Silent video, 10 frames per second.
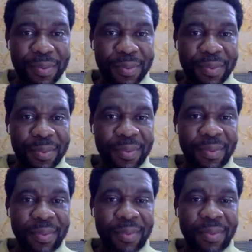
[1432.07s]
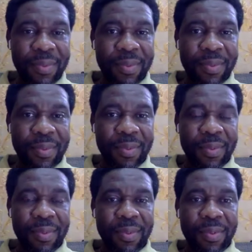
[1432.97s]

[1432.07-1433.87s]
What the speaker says: No one is speaking in this clip.